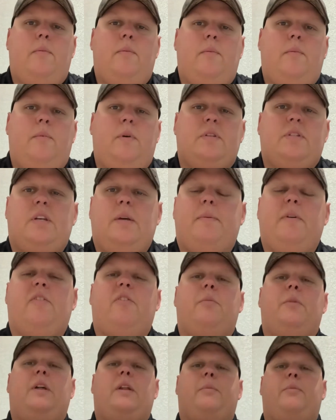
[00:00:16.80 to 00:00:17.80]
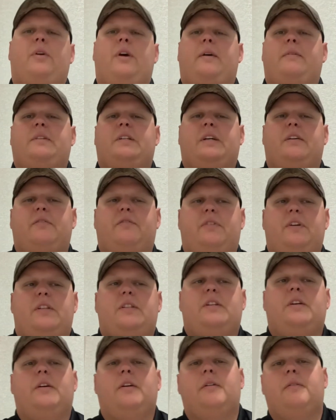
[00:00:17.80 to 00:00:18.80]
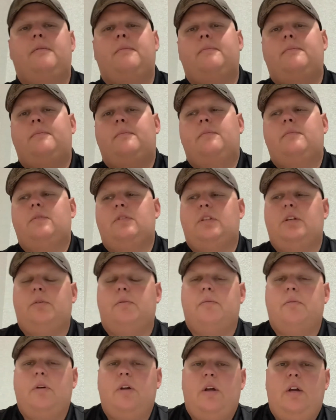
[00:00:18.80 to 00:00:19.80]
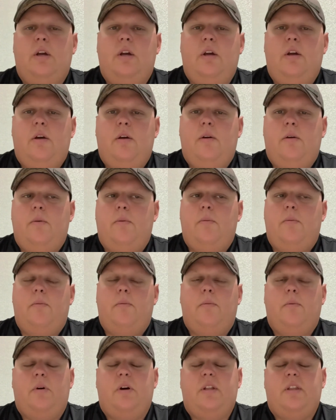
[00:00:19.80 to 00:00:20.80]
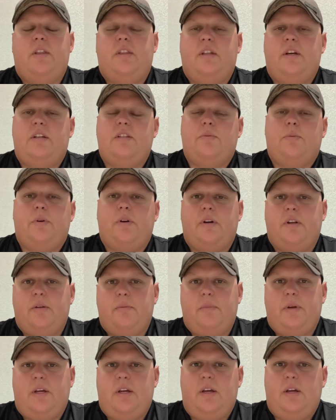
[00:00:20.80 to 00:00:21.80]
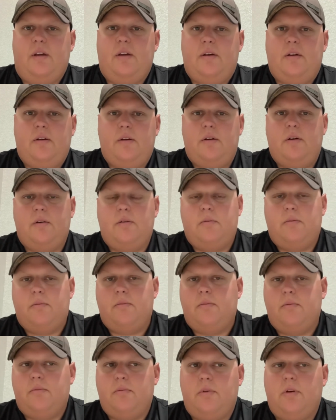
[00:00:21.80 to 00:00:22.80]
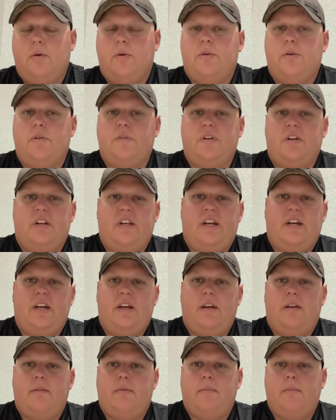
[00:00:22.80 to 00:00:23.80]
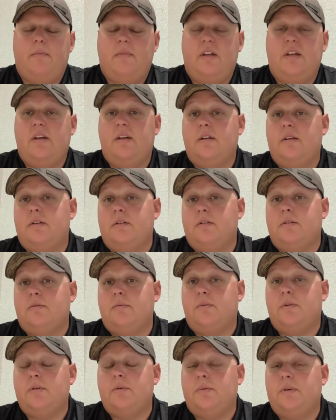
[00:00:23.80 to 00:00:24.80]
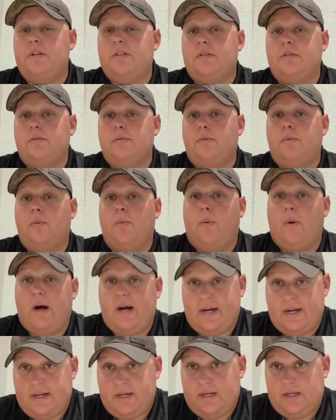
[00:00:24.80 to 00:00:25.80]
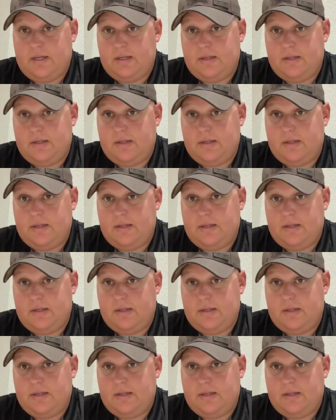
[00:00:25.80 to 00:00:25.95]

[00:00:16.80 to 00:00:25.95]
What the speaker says: What's up, everybody? Primetime Fitz here. So, one of the things we're going to be going over today is one of the reasons why